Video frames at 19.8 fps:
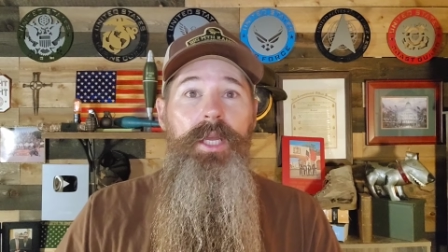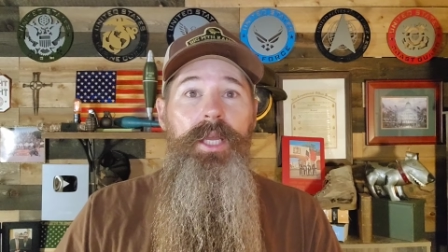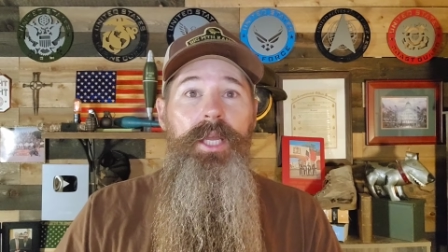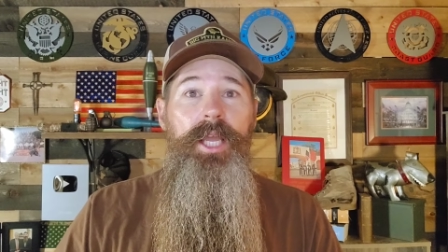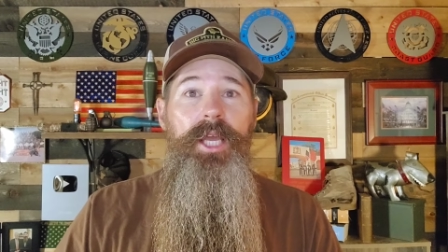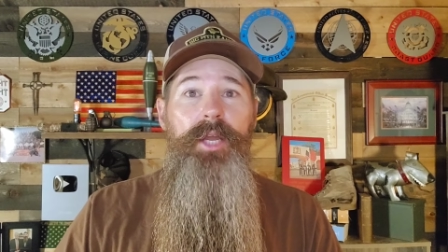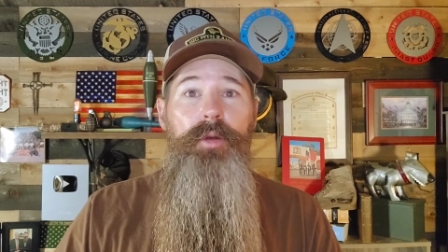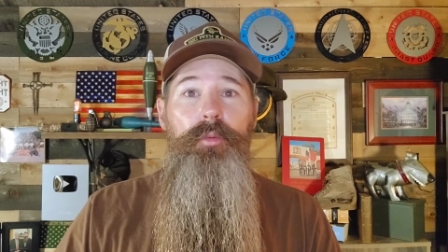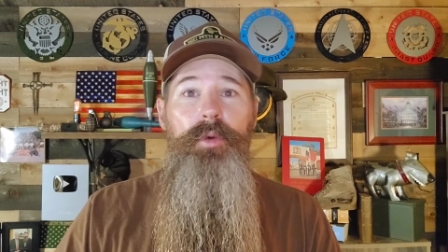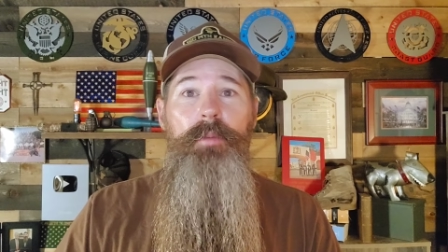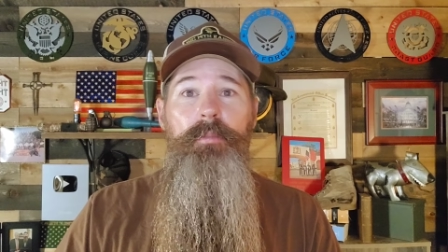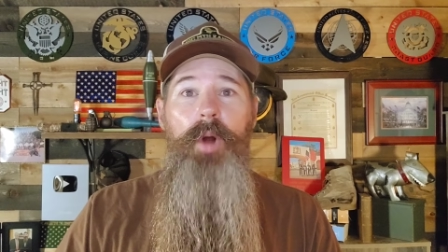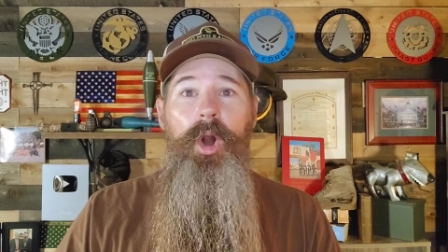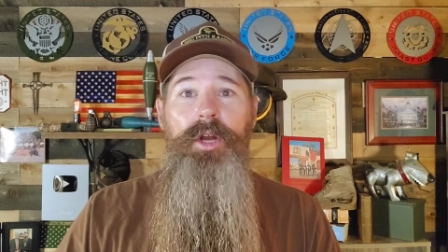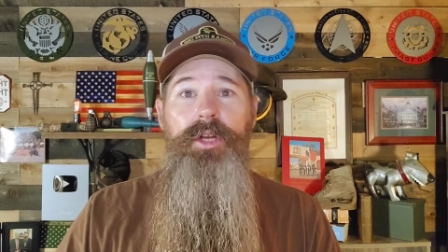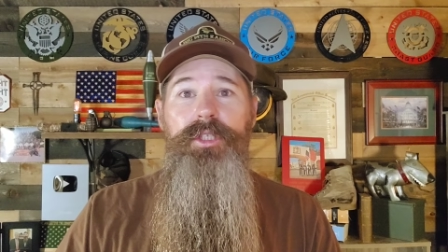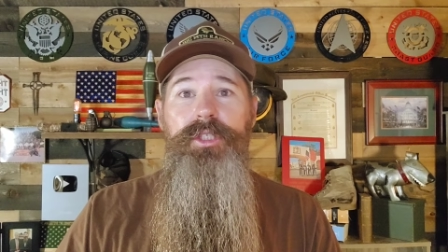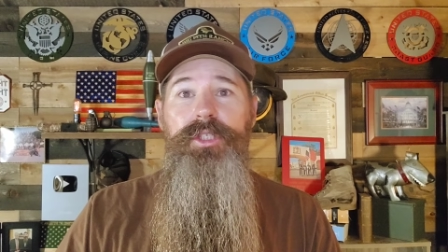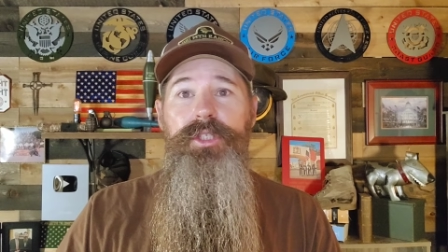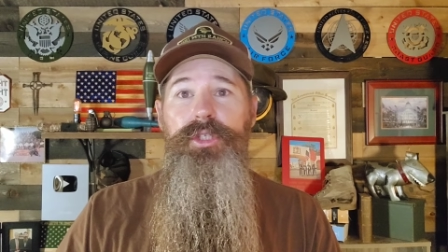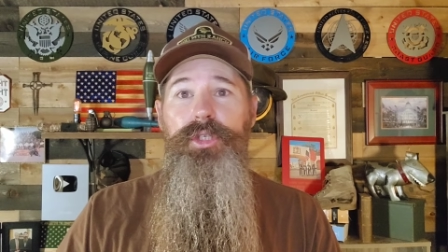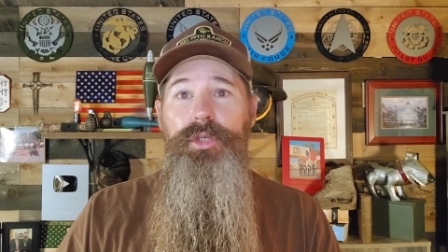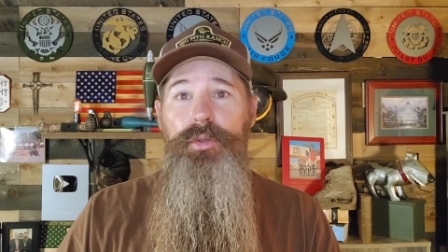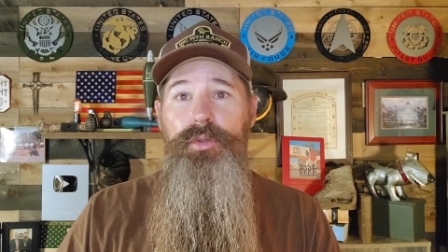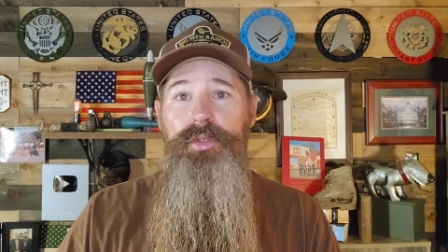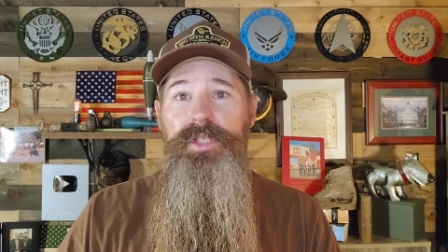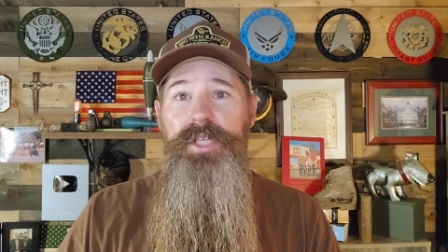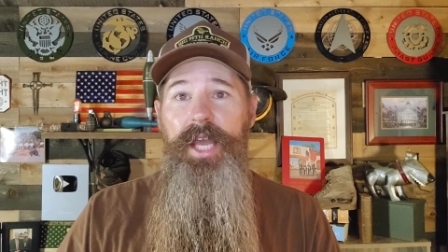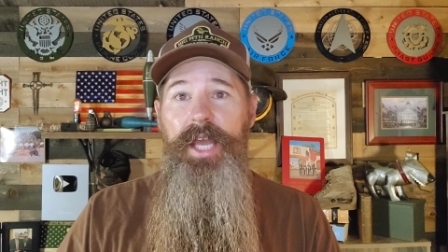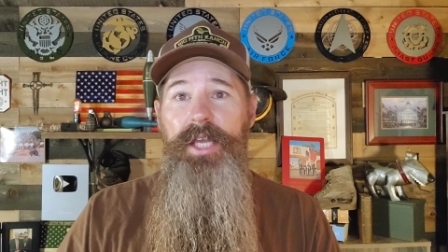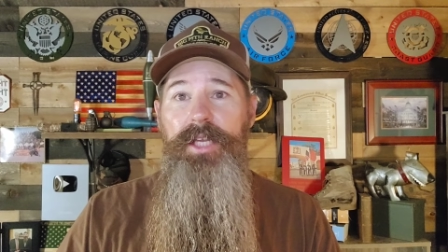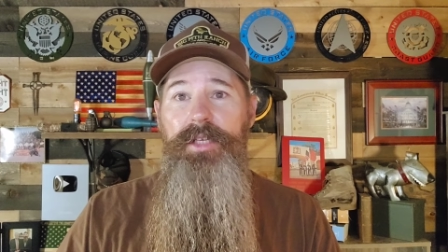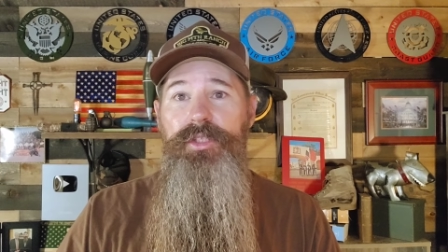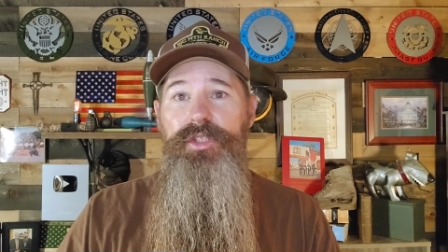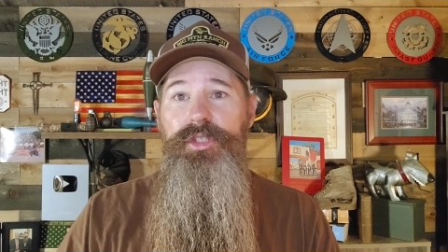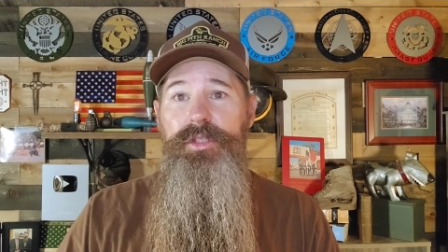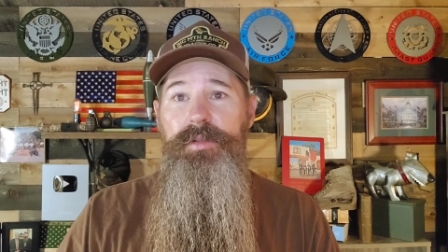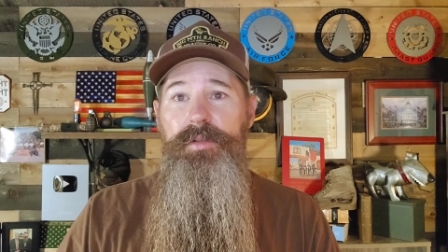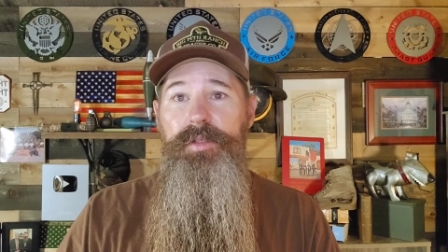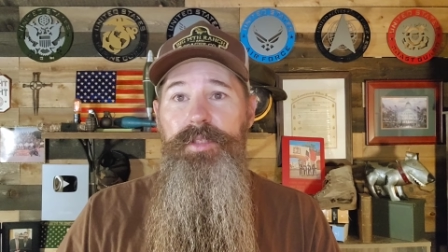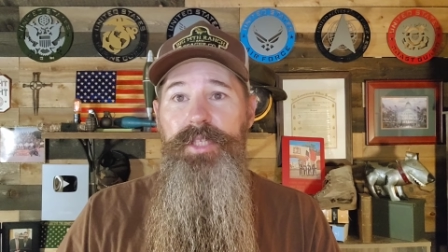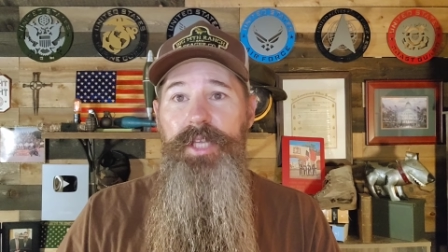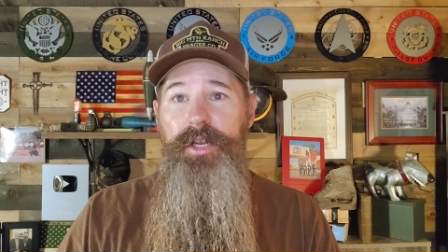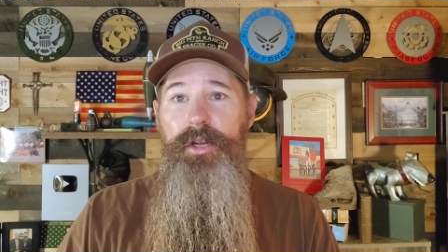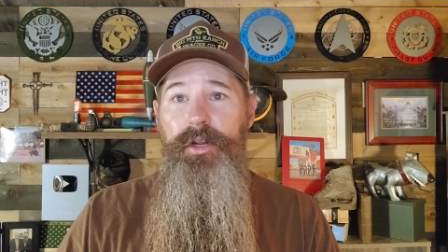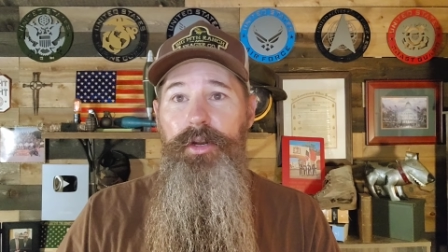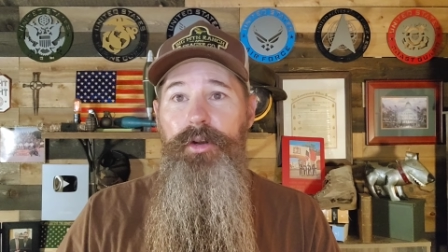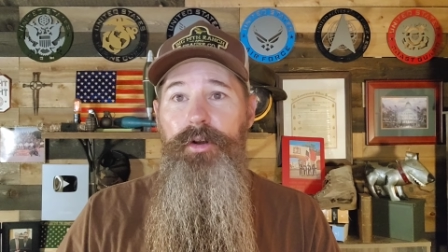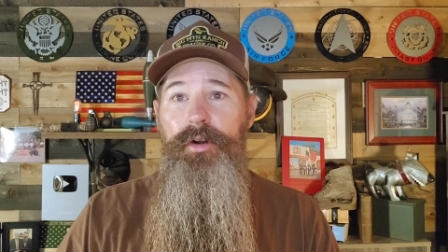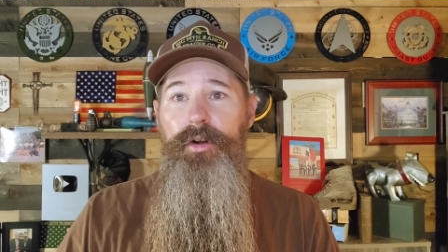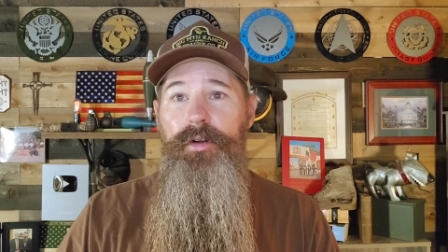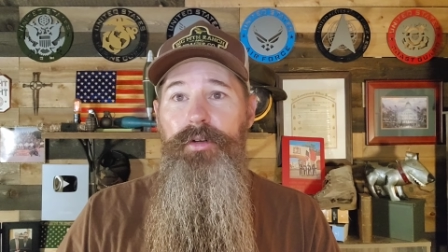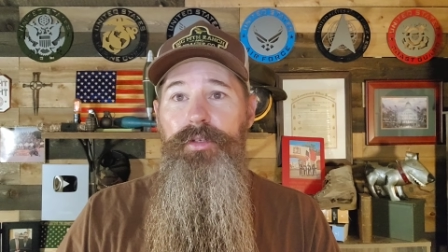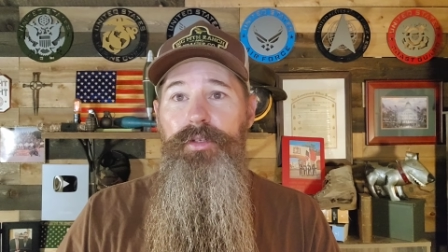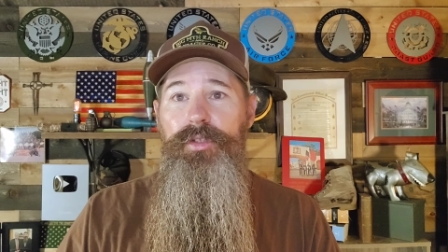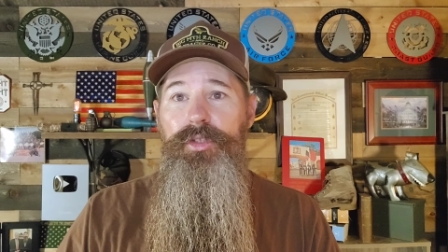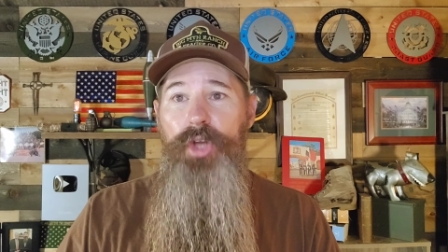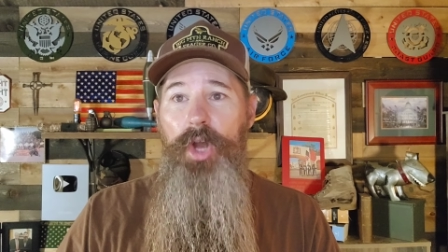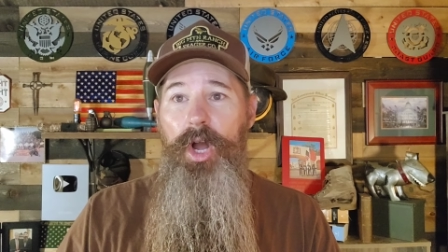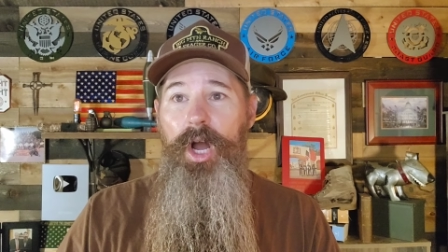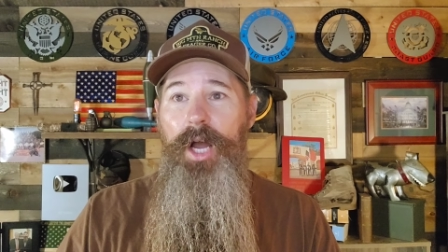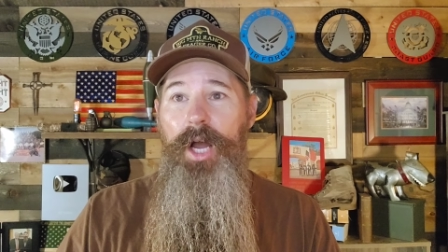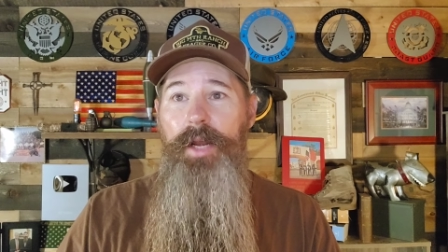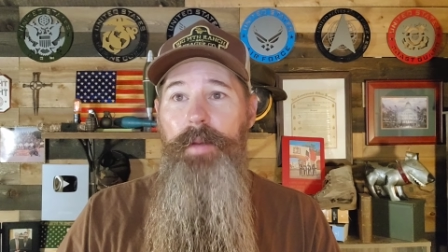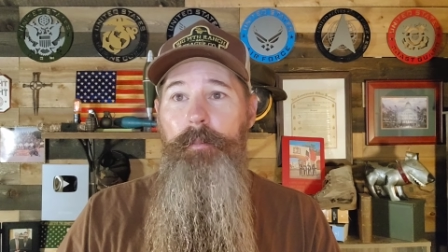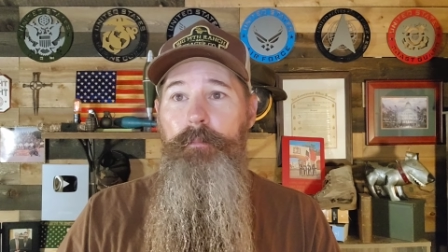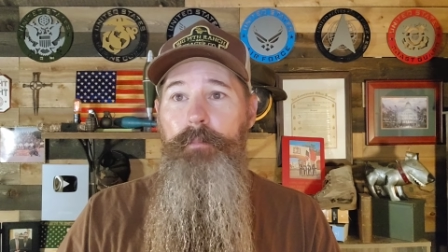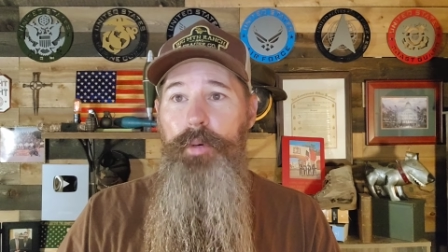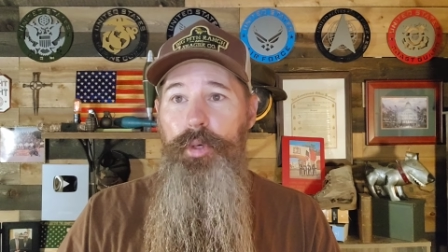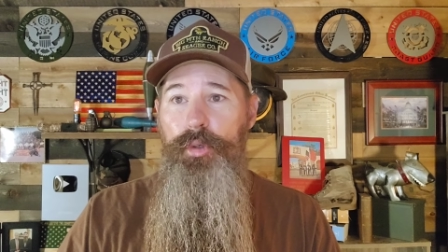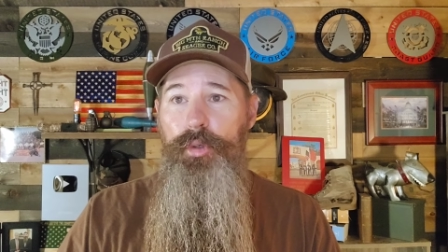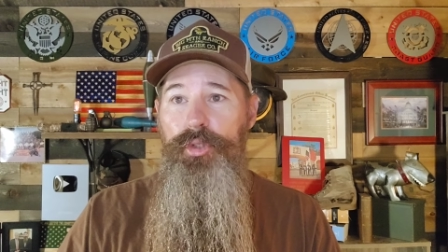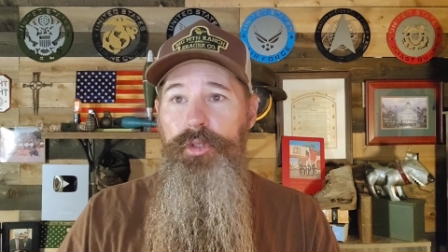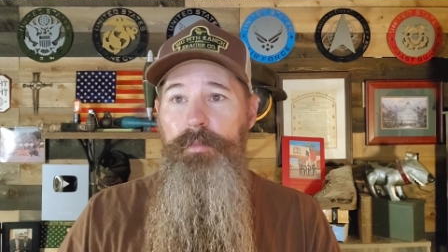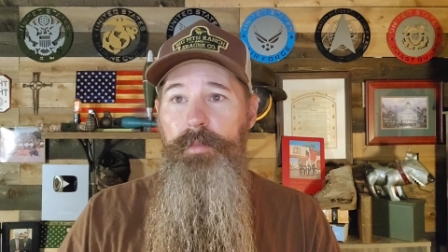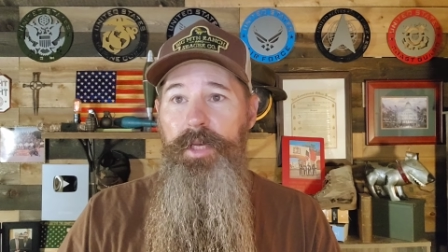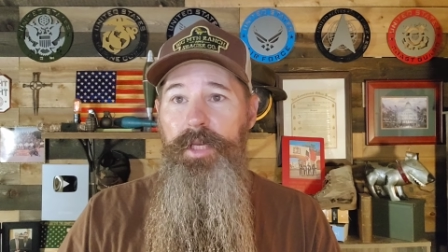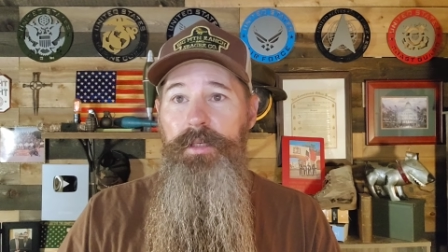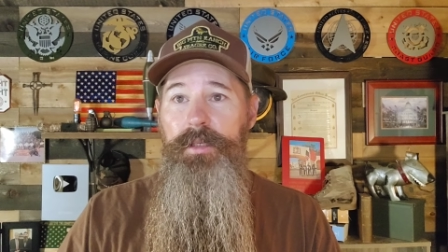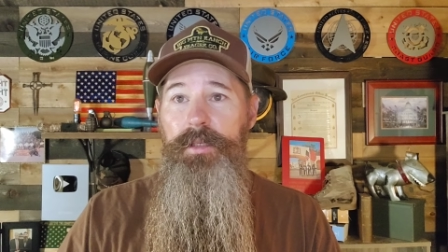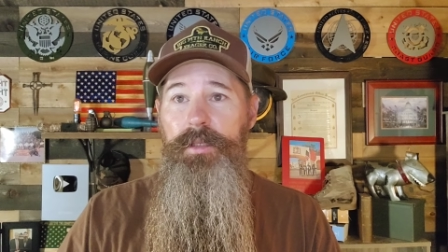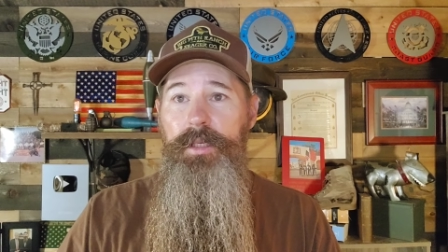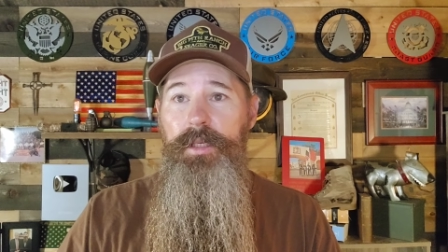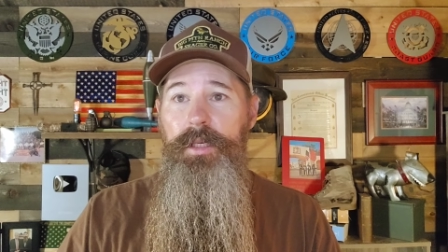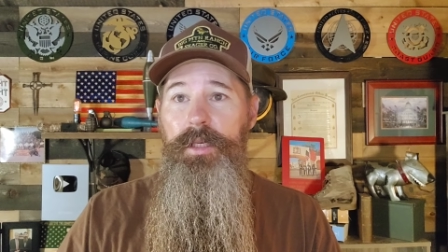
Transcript: In remarks Tuesday, Senator John Boozman